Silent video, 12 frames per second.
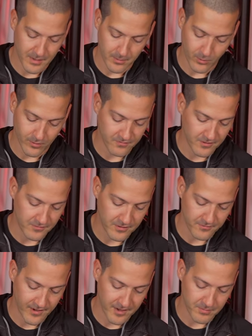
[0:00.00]
Maybe we're
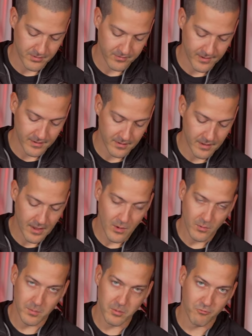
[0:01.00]
55%,
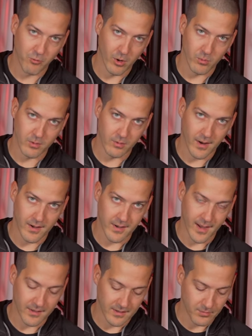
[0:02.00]
where before we were at
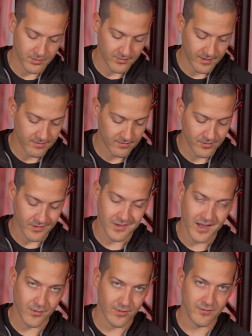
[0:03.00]
90%. So the
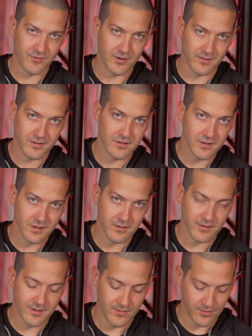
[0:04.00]
Cloudlifter is
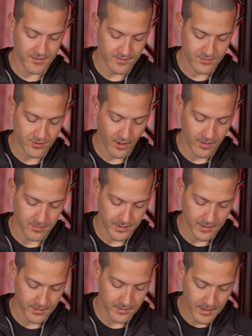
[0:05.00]
clearly doing its job
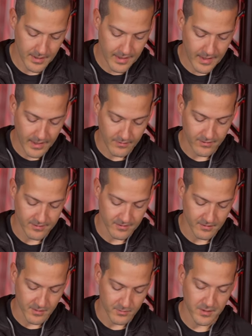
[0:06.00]
here, and this
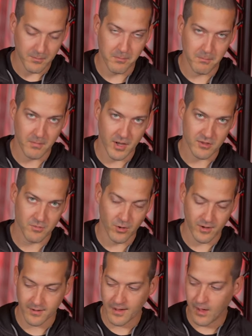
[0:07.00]
is going to be much
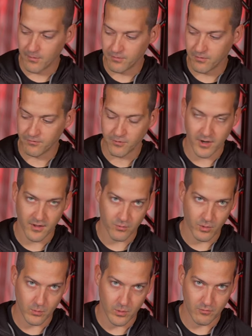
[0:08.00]
more helpful for us
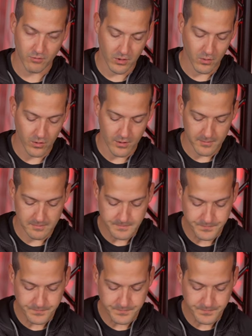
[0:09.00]
when we record.